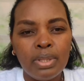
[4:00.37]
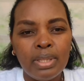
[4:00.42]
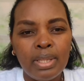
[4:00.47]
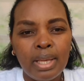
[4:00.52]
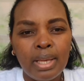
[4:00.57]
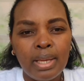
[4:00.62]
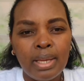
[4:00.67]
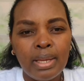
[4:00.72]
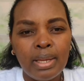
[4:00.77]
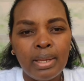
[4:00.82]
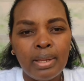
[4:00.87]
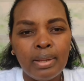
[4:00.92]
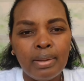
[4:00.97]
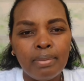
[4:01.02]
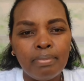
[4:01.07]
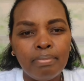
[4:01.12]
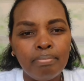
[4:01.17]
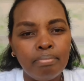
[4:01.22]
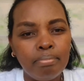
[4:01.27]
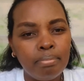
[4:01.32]

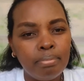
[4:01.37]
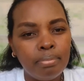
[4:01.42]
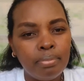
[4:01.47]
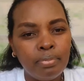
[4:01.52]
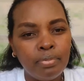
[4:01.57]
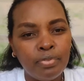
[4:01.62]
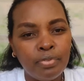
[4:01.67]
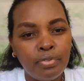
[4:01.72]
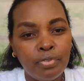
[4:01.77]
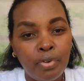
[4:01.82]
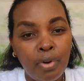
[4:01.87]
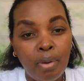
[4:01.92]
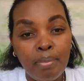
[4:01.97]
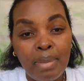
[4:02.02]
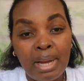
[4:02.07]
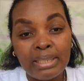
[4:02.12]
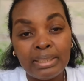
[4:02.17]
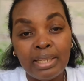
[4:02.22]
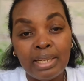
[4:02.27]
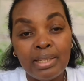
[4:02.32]
the
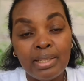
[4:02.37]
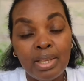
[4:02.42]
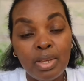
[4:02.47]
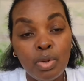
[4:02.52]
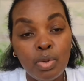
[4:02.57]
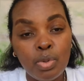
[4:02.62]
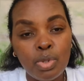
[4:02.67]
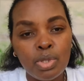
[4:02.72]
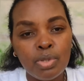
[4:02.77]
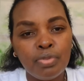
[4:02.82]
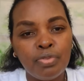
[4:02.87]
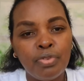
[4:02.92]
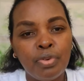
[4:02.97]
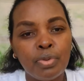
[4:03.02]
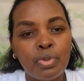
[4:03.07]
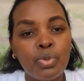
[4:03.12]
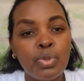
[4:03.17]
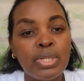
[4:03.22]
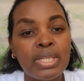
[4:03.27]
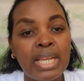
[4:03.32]
format that they use for
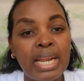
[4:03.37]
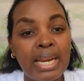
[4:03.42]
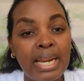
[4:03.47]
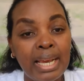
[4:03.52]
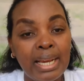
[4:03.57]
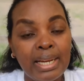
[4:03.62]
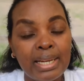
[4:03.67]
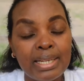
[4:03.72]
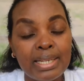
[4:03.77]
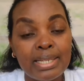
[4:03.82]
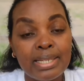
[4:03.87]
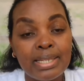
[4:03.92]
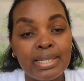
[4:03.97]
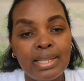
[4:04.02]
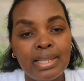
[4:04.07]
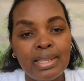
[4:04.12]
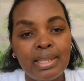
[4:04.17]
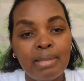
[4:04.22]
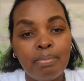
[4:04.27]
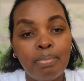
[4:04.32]
to select
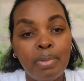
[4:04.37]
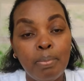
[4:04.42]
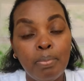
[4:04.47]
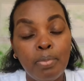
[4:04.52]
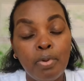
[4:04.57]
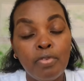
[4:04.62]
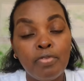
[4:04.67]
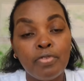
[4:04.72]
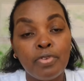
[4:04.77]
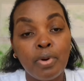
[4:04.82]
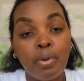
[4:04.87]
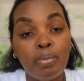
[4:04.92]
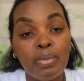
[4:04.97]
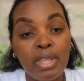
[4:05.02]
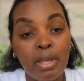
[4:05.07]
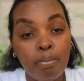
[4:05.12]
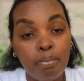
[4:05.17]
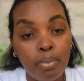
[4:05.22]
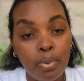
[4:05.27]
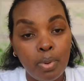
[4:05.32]
people from
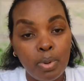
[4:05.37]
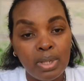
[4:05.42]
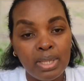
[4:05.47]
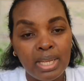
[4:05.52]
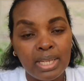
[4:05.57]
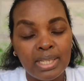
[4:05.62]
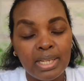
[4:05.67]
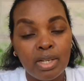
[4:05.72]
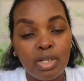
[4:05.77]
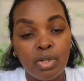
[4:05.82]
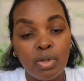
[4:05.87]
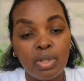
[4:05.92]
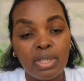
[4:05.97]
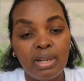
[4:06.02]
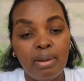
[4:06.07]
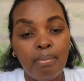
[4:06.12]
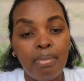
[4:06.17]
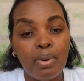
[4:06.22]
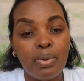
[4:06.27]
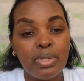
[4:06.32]
the pool that I talked
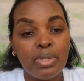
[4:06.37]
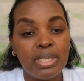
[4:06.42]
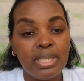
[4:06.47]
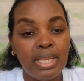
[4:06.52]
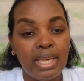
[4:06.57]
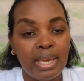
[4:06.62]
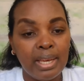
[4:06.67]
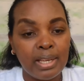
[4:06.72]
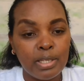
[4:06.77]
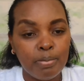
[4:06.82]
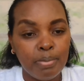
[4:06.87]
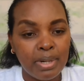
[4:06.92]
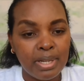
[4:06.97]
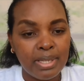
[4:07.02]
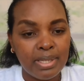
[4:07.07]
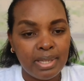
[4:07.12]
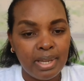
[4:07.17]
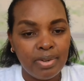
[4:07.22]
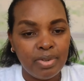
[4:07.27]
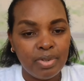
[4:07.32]
about, the
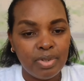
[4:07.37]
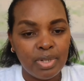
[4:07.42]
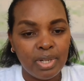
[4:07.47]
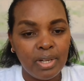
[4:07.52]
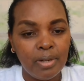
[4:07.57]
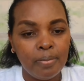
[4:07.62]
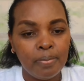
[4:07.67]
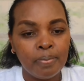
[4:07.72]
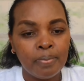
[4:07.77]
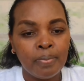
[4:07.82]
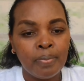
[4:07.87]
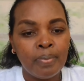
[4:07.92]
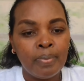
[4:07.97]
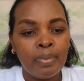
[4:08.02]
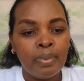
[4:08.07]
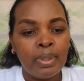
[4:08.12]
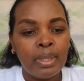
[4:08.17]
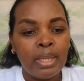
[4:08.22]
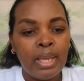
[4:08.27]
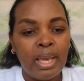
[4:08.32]
Express Entry,
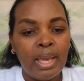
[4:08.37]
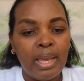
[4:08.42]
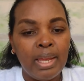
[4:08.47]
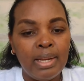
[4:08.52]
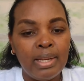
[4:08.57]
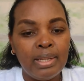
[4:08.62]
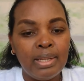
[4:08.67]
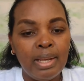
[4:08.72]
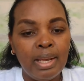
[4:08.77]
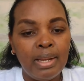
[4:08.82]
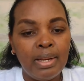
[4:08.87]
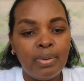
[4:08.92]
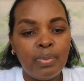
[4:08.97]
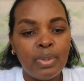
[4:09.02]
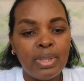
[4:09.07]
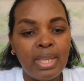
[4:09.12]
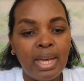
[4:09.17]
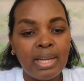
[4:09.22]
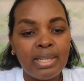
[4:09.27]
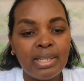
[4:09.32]
and and
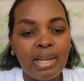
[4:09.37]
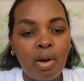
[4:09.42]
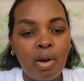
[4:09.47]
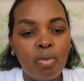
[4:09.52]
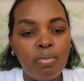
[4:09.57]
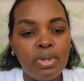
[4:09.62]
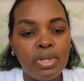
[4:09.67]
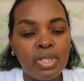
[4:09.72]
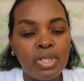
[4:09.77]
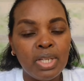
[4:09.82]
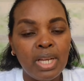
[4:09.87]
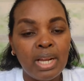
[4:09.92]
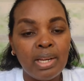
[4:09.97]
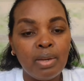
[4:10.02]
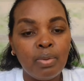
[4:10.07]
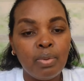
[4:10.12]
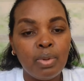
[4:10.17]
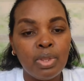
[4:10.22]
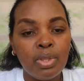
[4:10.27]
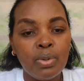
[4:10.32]
with that I'll be
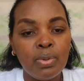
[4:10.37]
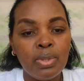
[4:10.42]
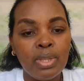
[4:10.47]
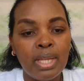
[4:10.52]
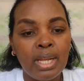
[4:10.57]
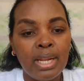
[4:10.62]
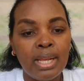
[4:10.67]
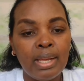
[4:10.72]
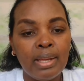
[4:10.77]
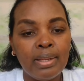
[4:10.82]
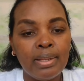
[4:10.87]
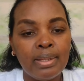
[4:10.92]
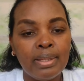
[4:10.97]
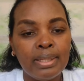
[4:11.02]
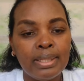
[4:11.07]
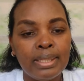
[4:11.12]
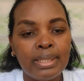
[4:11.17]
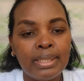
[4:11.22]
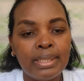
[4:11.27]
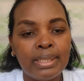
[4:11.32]
sharing with you the
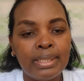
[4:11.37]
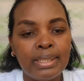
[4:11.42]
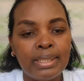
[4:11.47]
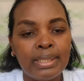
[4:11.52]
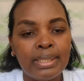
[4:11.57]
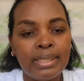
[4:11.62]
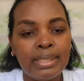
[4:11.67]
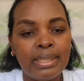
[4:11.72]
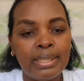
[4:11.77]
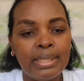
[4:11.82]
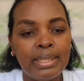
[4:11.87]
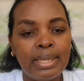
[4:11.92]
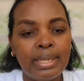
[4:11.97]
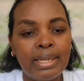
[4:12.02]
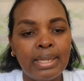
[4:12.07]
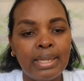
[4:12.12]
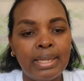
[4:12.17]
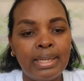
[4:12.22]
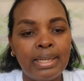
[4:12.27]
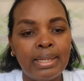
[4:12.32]

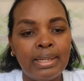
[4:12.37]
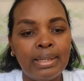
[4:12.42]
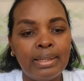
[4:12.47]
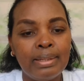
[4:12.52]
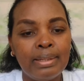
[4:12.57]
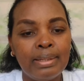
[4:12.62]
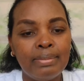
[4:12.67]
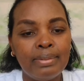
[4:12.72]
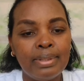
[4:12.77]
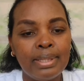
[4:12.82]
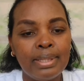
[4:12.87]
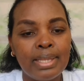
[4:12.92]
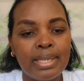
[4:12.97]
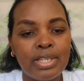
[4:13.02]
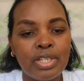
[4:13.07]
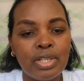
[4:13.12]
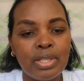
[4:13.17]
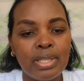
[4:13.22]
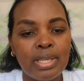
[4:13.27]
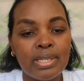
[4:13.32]
the the,
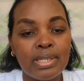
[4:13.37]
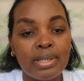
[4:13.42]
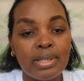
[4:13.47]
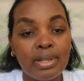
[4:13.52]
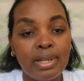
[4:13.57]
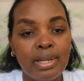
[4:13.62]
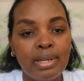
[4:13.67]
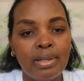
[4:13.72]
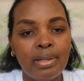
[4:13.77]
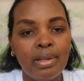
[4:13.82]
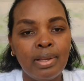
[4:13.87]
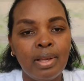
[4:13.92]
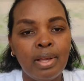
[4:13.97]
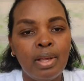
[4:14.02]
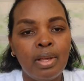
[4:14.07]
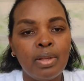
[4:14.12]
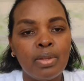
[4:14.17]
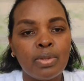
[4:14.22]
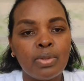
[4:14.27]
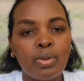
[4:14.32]
the screen
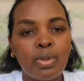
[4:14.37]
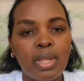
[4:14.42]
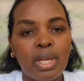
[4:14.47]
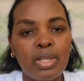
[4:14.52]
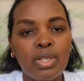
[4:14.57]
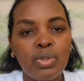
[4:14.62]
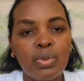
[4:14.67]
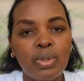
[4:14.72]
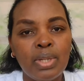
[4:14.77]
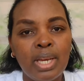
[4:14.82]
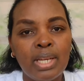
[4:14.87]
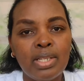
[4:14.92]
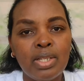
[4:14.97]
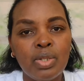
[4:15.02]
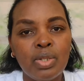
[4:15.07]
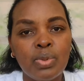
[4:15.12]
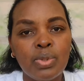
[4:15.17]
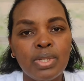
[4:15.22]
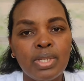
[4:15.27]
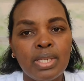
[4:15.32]
so that you get
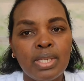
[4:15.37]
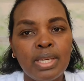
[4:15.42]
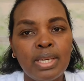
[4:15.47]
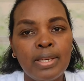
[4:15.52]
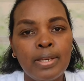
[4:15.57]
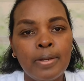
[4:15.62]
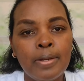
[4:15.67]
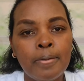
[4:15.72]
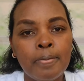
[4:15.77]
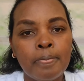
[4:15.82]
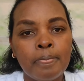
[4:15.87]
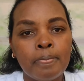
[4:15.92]
to see